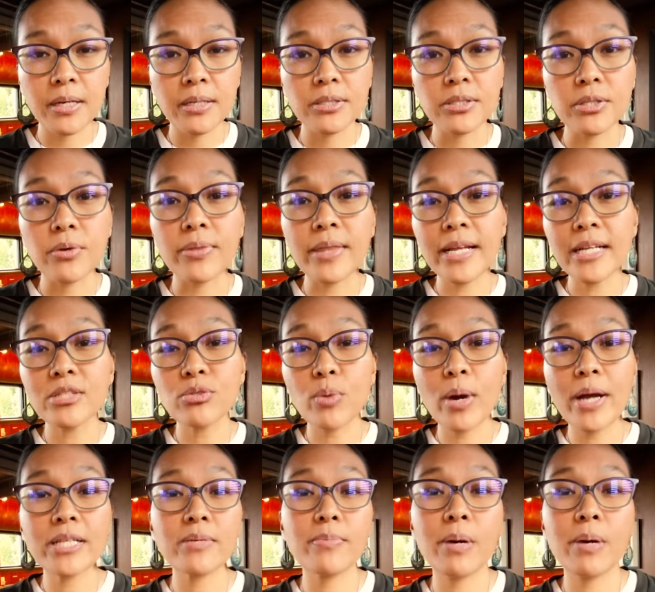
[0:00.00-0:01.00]
So think
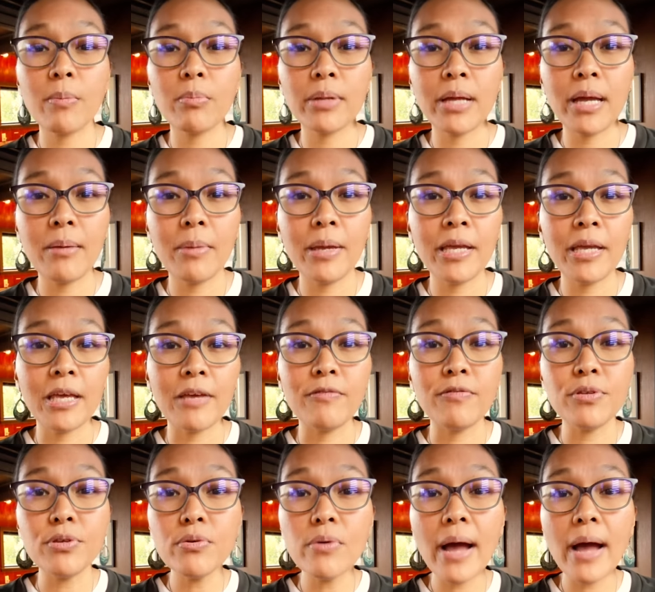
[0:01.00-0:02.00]
twice about blaming. If
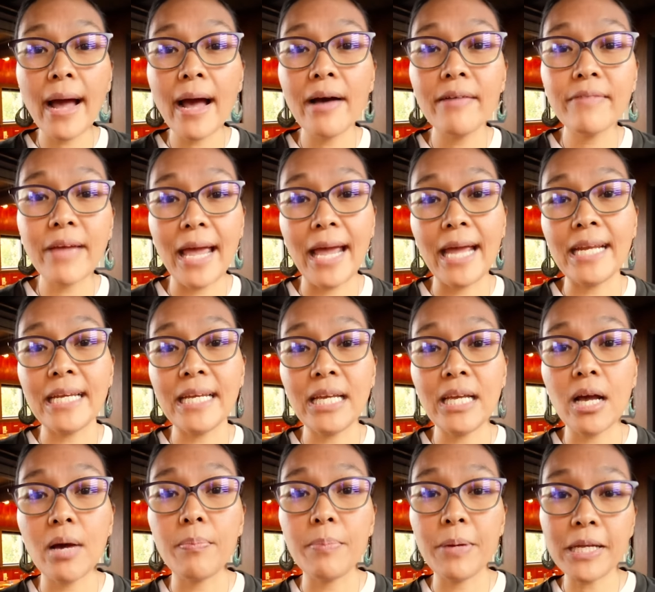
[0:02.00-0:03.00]
you have
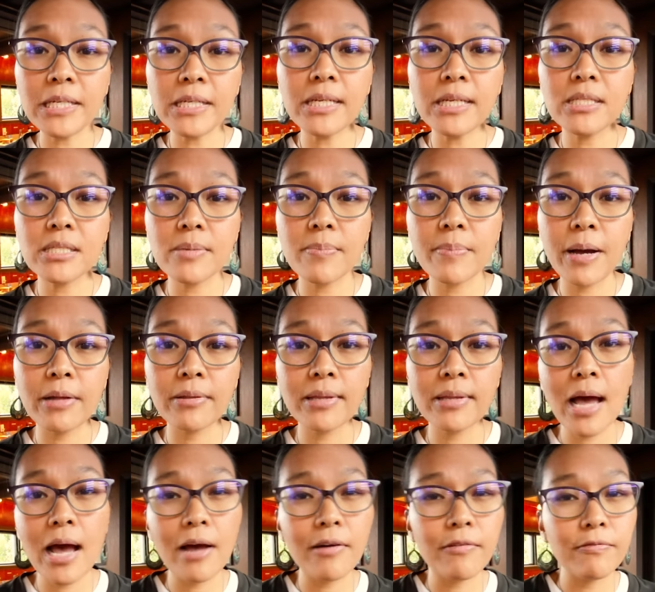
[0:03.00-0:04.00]
any opinions about
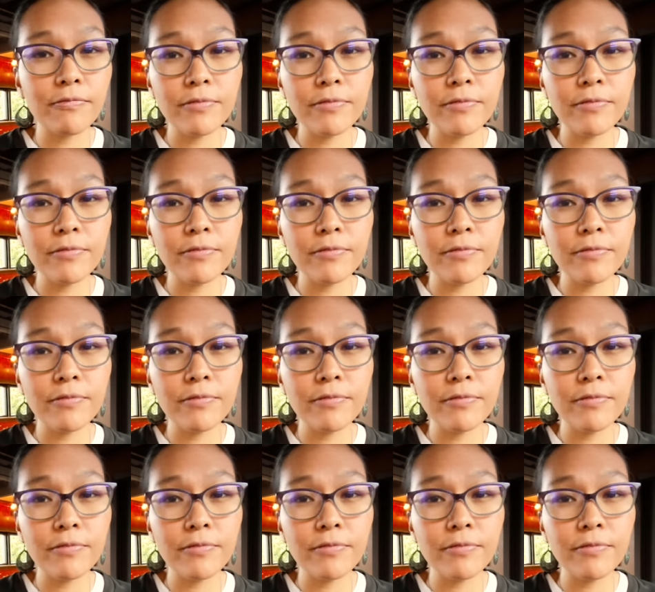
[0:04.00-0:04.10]
that,